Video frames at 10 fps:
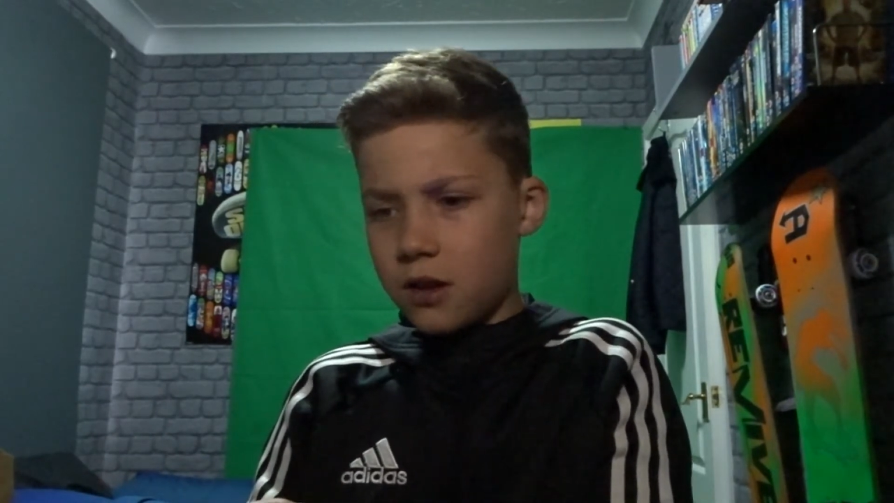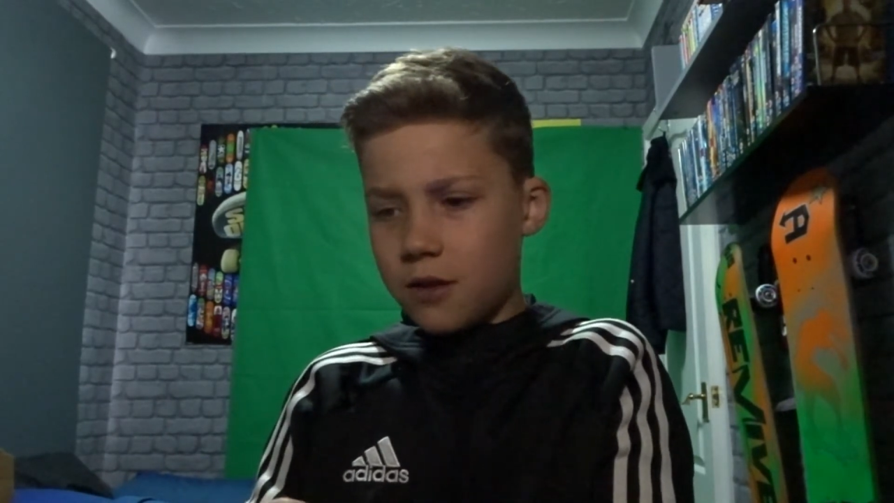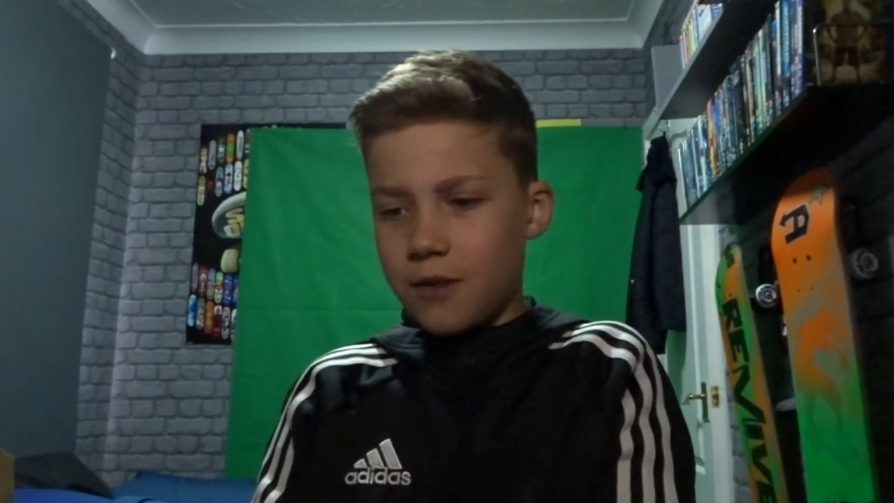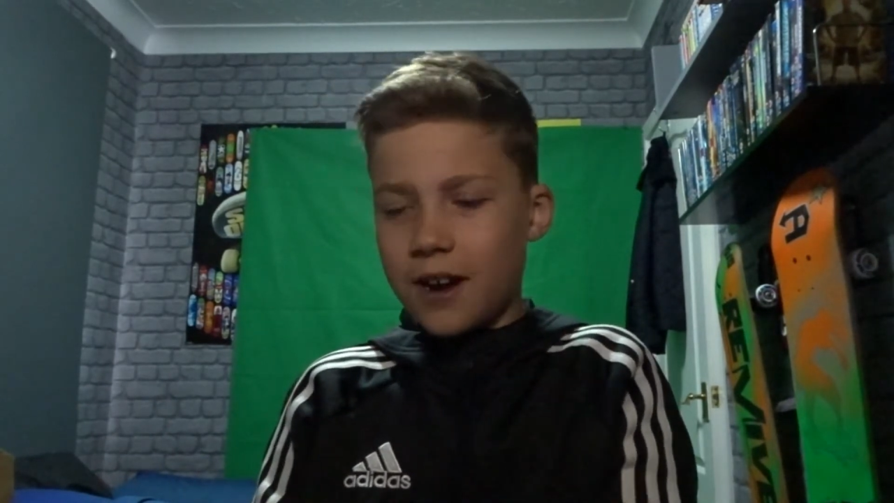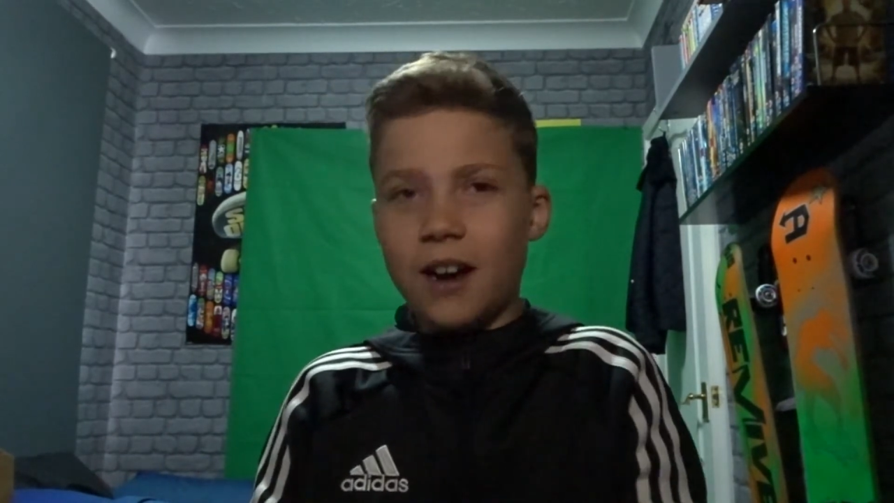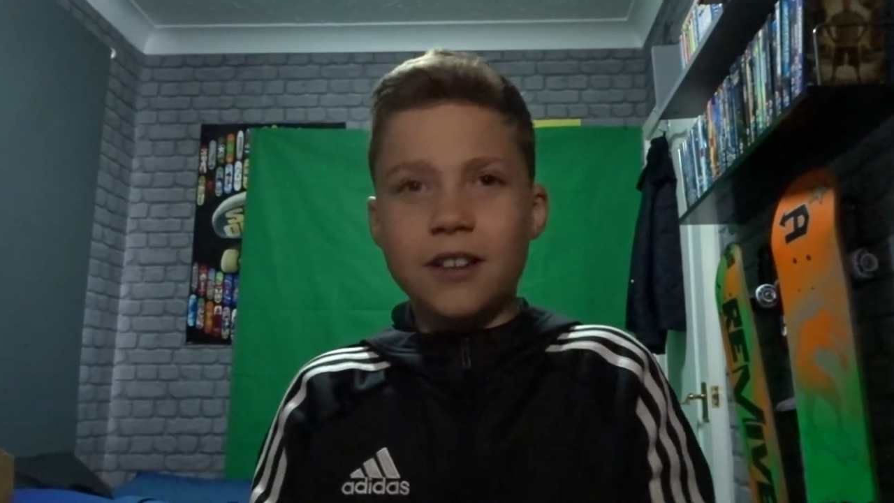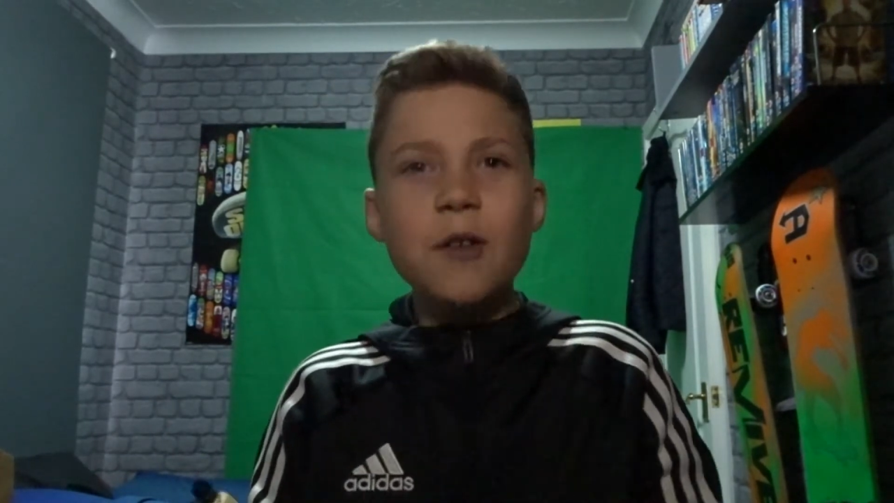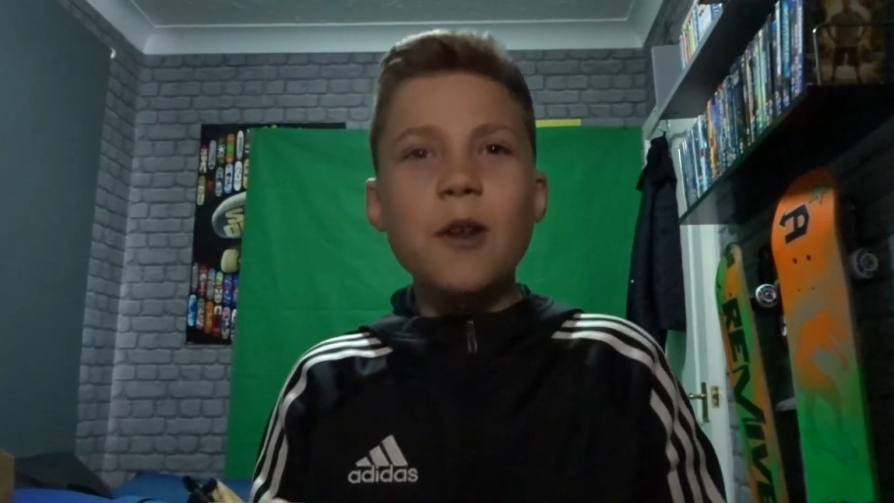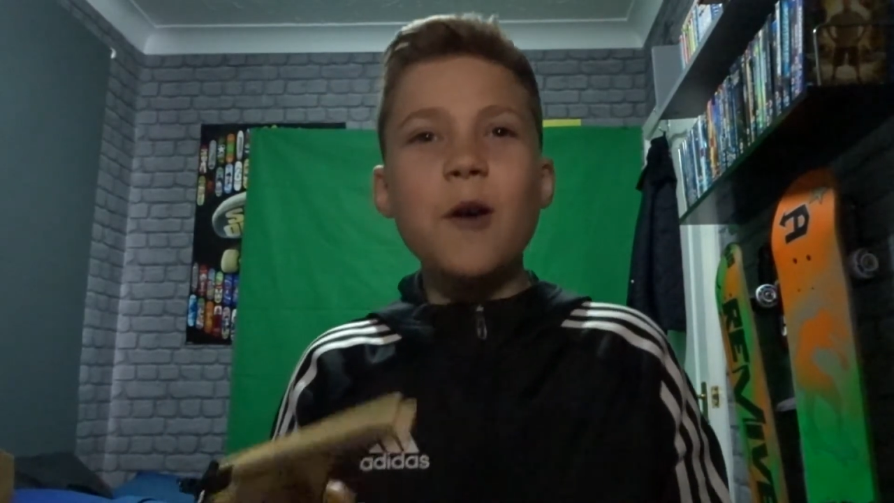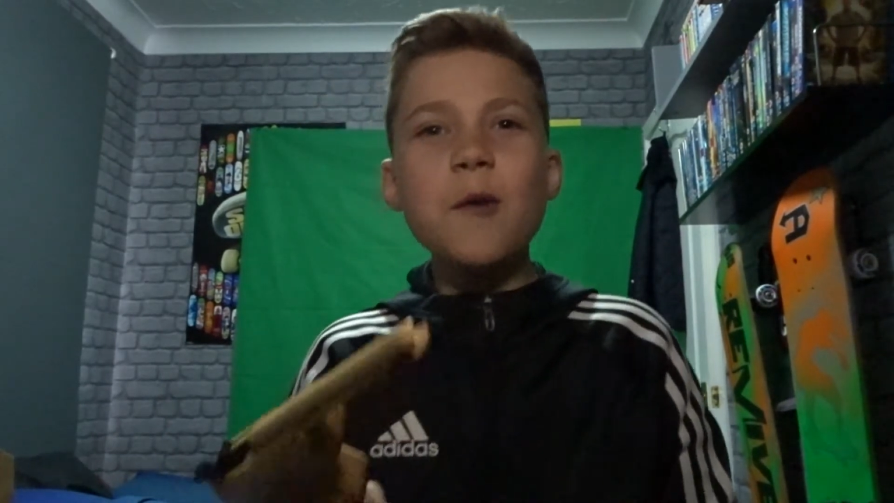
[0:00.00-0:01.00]
wait, I don't
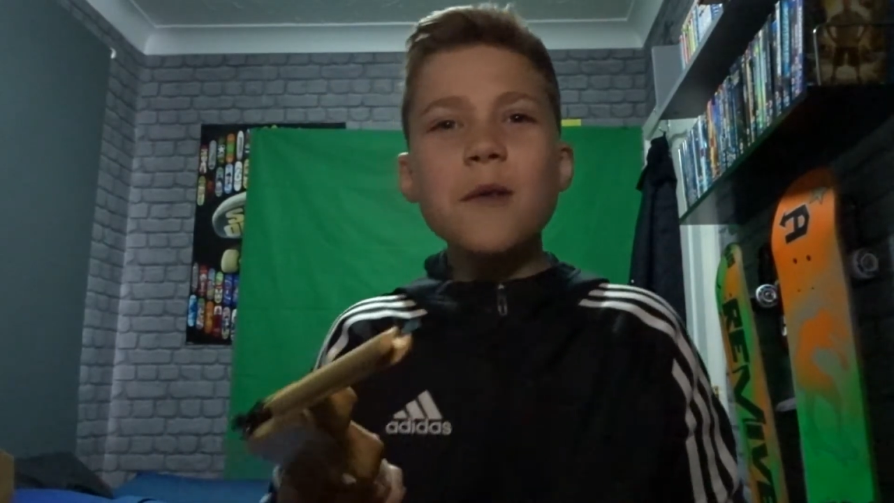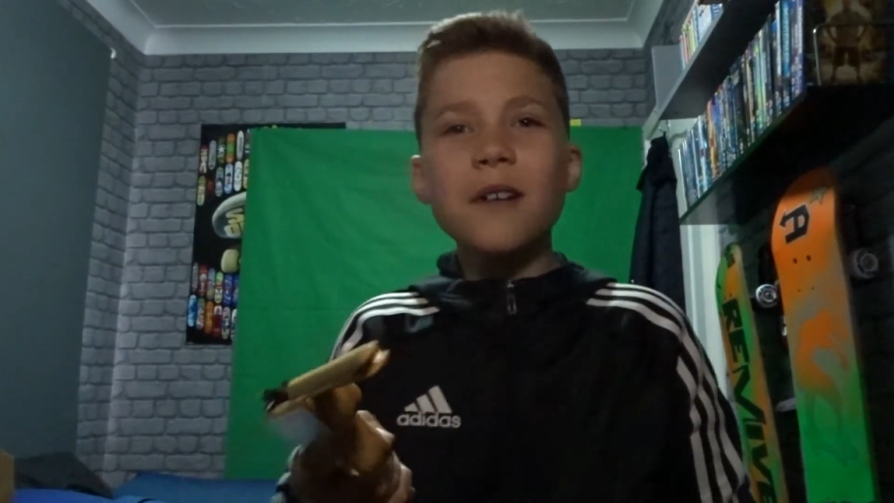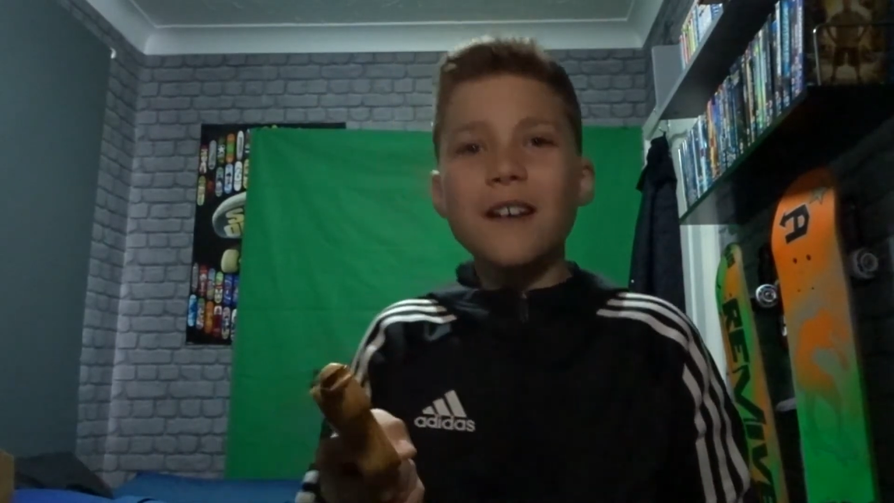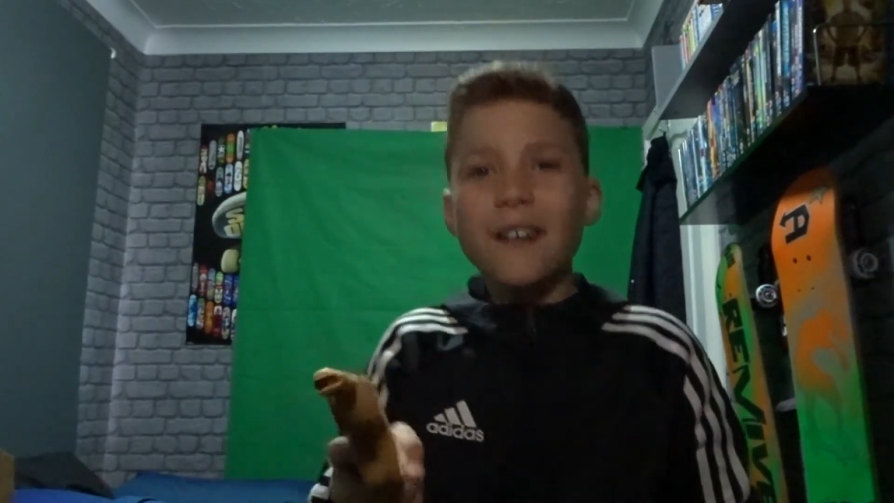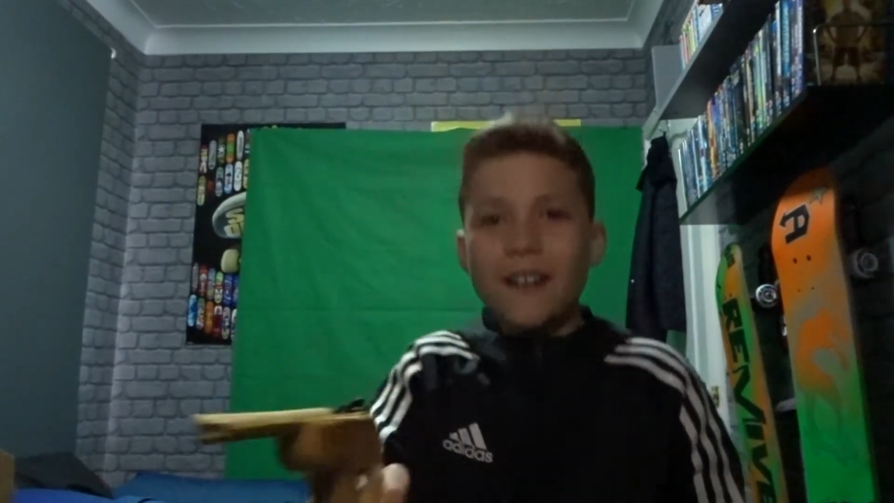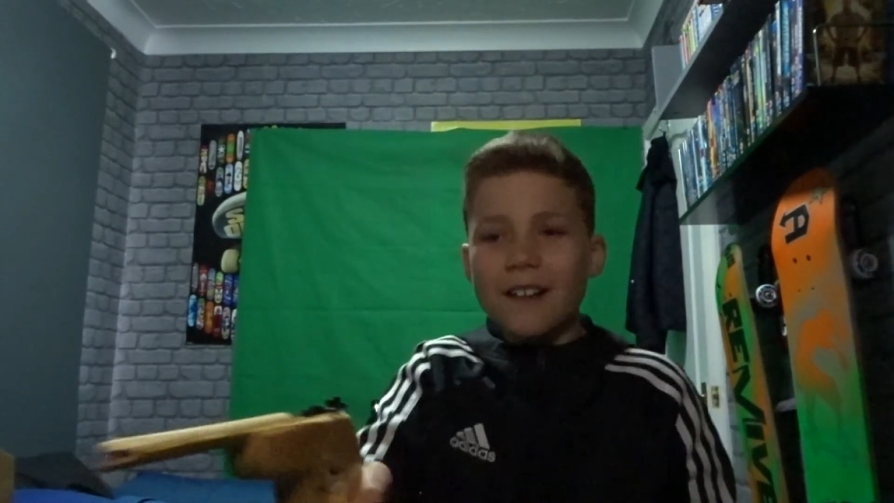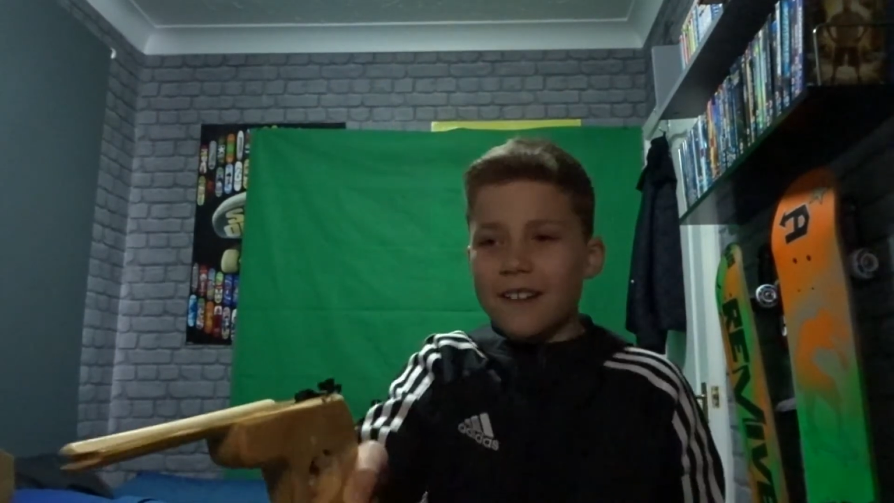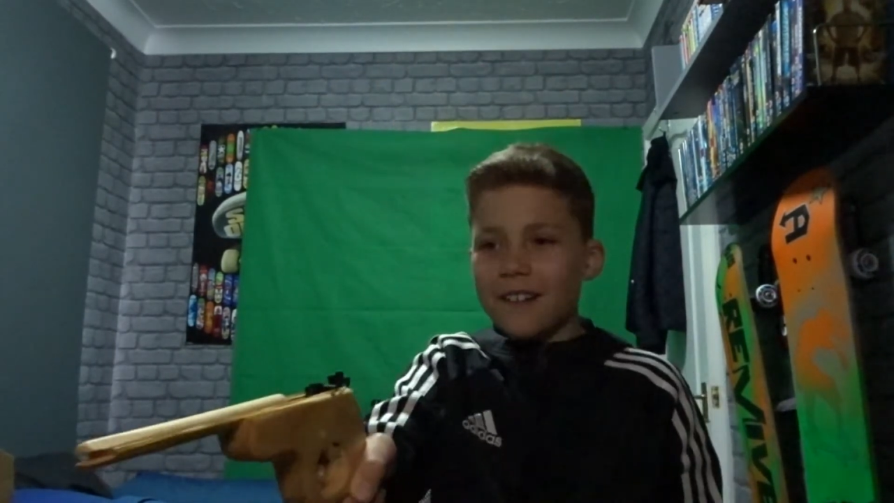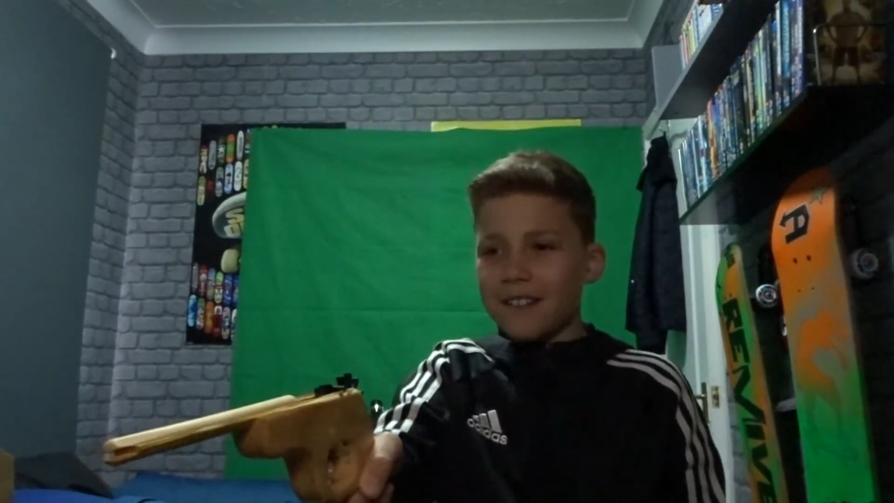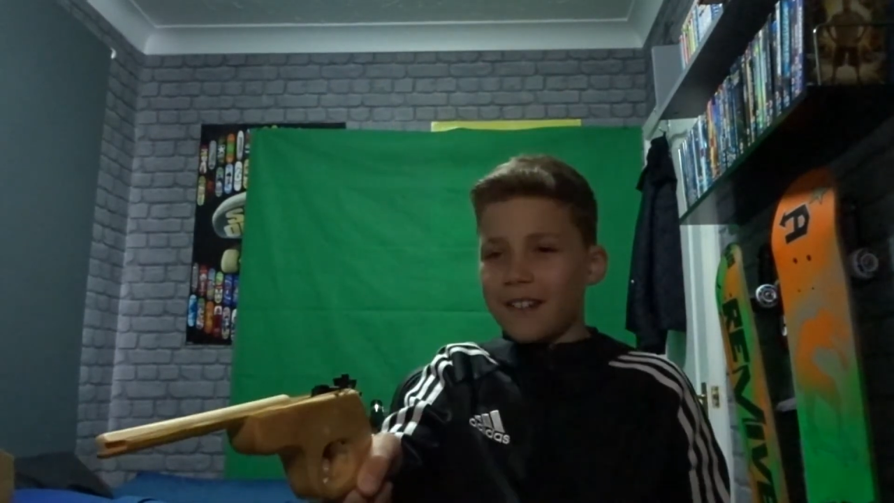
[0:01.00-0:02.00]
know.
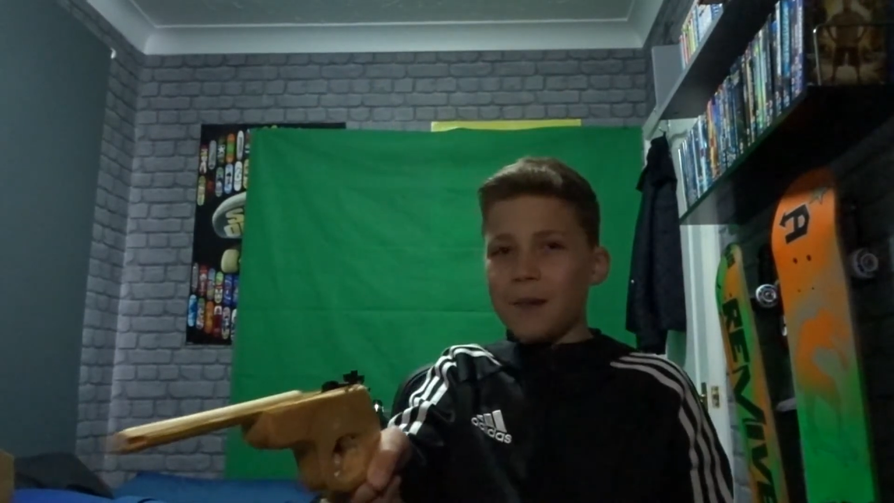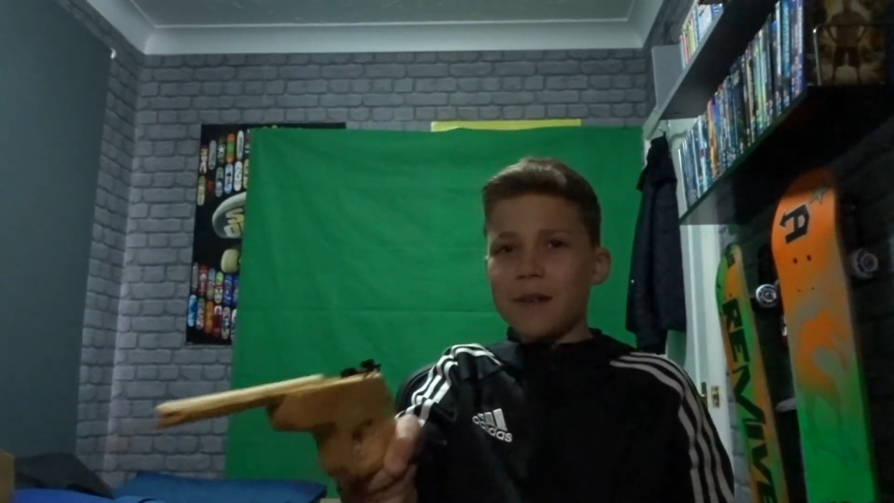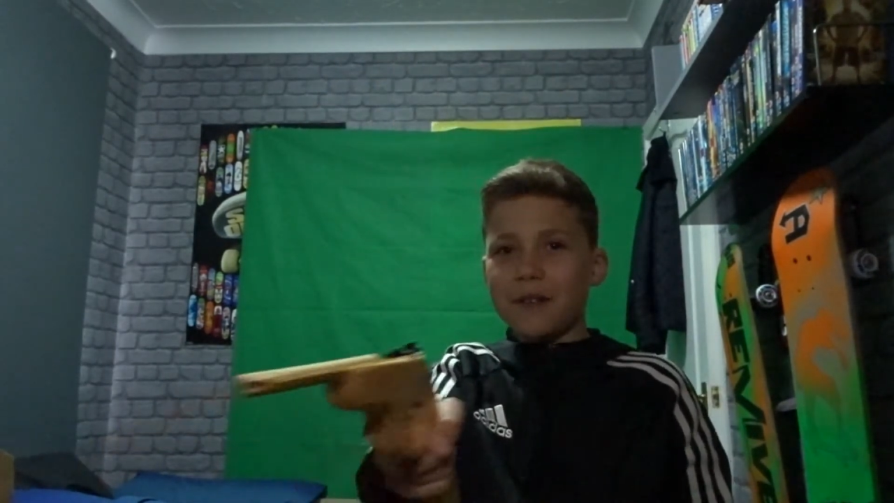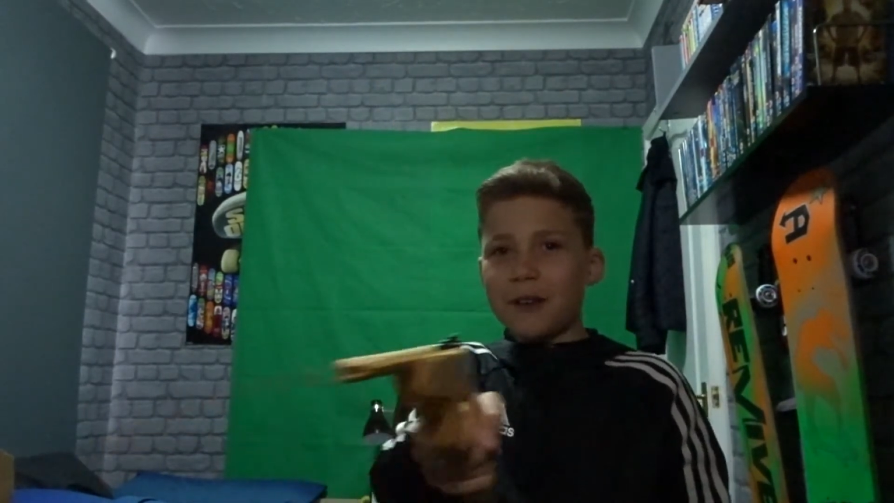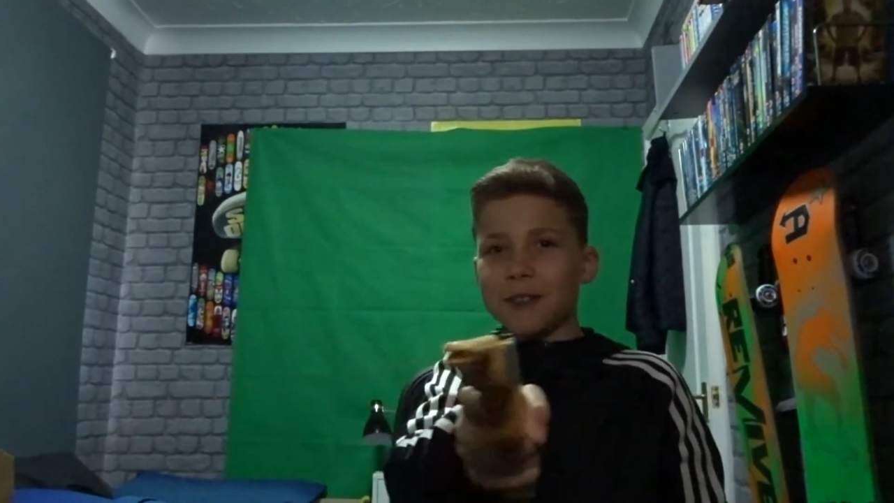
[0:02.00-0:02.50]
What